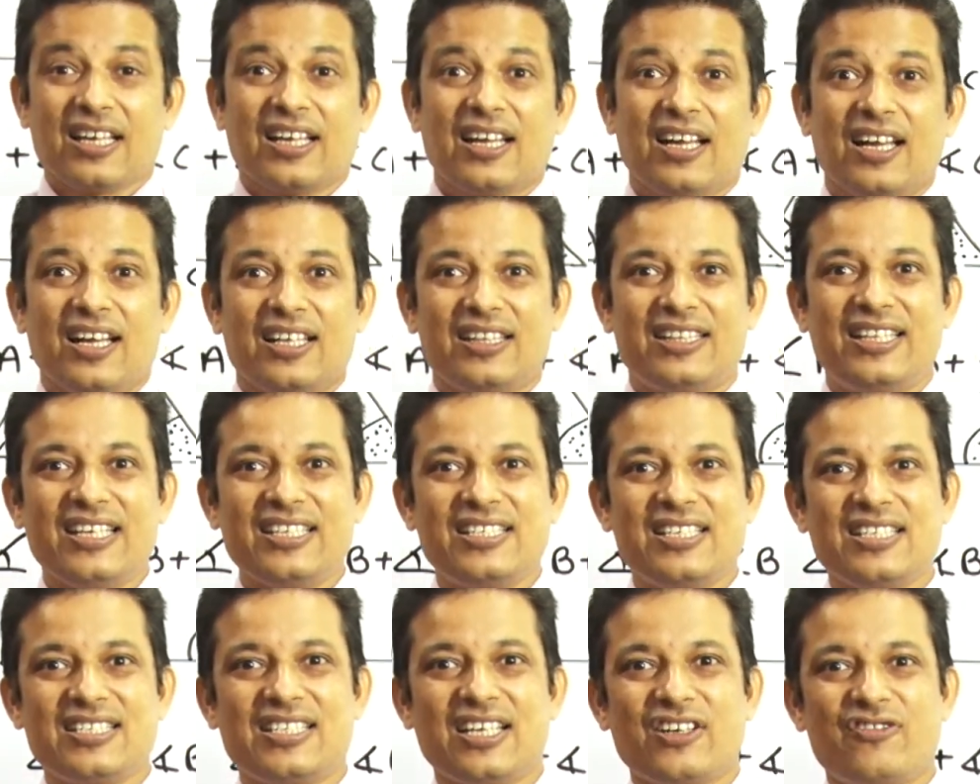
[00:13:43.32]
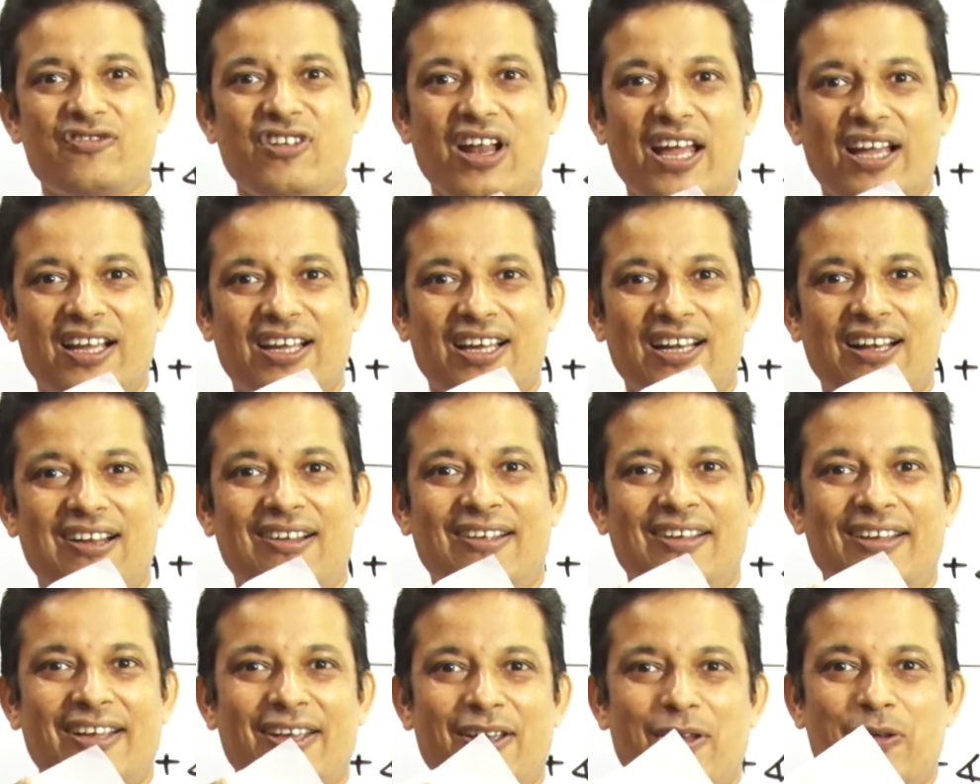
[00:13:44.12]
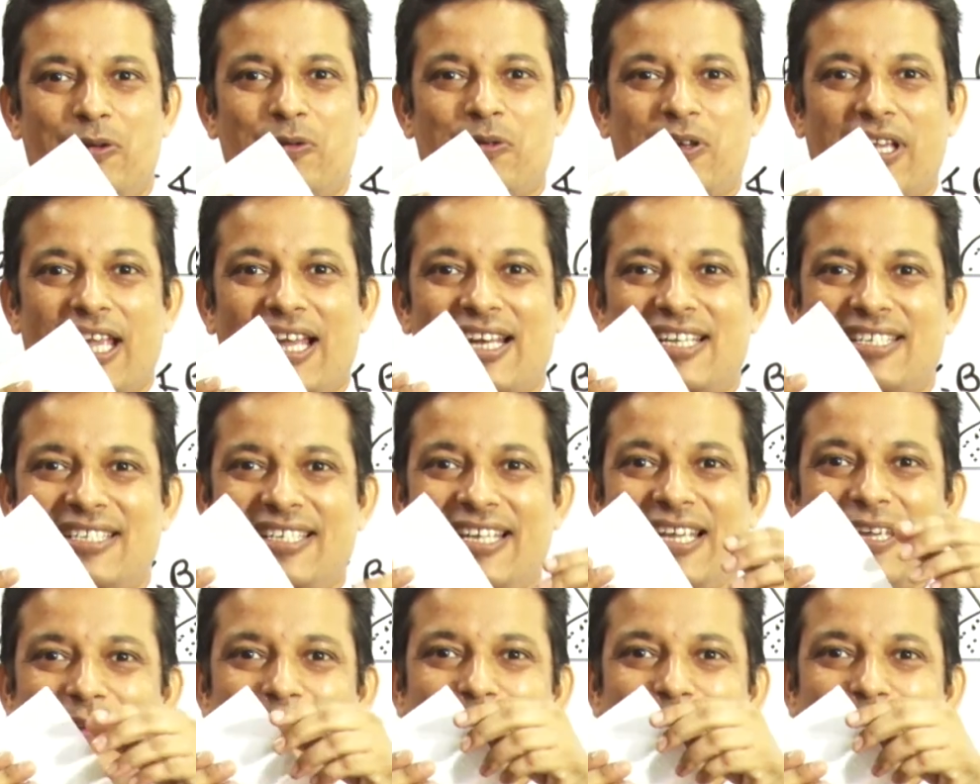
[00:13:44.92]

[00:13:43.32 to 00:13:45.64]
This is a triangle, you can see.